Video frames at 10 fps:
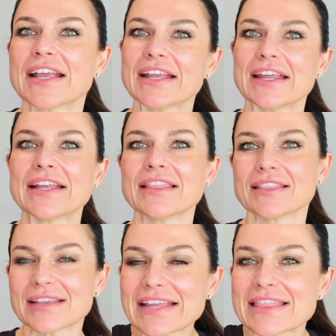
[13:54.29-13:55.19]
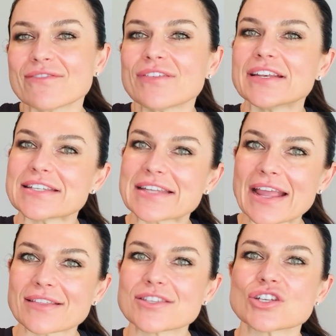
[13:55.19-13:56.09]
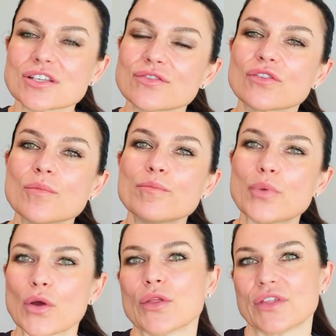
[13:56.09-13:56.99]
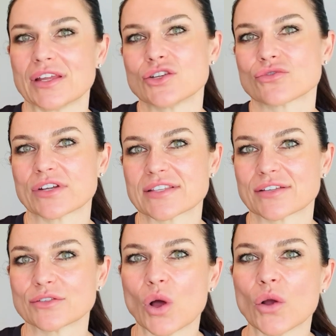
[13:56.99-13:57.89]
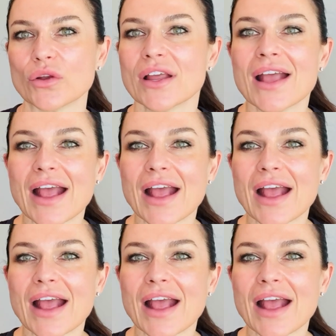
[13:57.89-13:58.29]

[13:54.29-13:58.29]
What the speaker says: in infant deaths just from birth injuries alone.